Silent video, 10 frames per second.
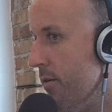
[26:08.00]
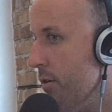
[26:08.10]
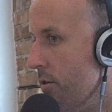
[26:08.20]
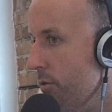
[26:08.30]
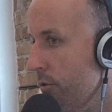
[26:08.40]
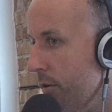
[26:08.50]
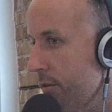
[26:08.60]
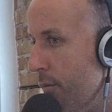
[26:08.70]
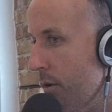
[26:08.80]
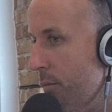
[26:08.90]
are usually
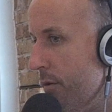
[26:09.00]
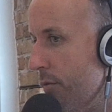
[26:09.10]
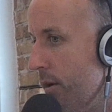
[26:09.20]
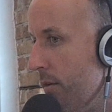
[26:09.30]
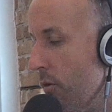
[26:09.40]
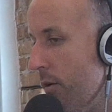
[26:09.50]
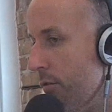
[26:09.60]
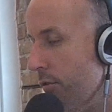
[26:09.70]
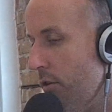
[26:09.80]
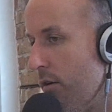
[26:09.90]
somewhere between,
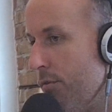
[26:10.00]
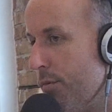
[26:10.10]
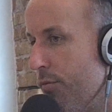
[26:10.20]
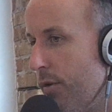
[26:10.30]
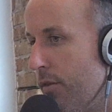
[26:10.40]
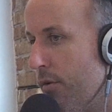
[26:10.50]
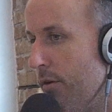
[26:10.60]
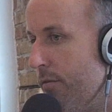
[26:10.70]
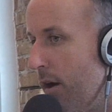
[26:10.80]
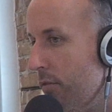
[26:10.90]
lawyers will charge between
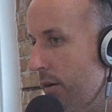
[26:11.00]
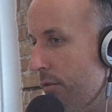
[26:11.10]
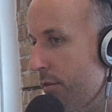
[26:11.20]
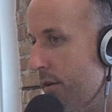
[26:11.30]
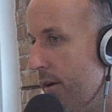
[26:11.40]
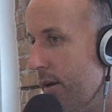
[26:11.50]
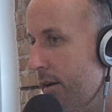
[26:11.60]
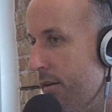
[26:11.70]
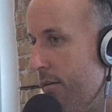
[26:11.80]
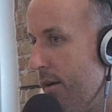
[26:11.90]
$3,500
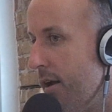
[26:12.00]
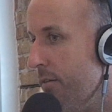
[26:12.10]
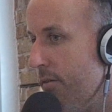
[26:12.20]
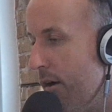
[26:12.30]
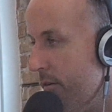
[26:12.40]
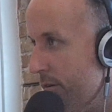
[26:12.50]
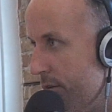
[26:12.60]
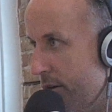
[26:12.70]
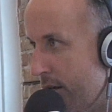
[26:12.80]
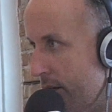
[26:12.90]
and
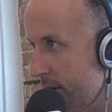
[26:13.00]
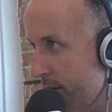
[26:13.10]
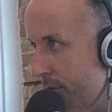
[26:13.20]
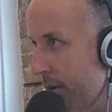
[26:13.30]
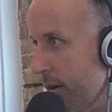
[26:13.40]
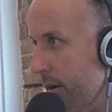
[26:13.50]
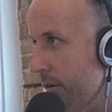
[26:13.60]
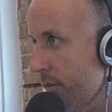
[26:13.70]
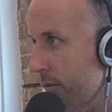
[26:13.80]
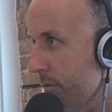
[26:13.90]
$9,500, depending
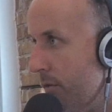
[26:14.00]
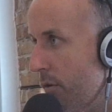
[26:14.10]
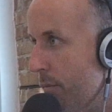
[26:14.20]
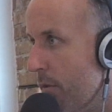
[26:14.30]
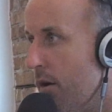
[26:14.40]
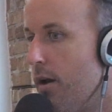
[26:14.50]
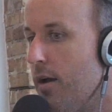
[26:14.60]
on the firm.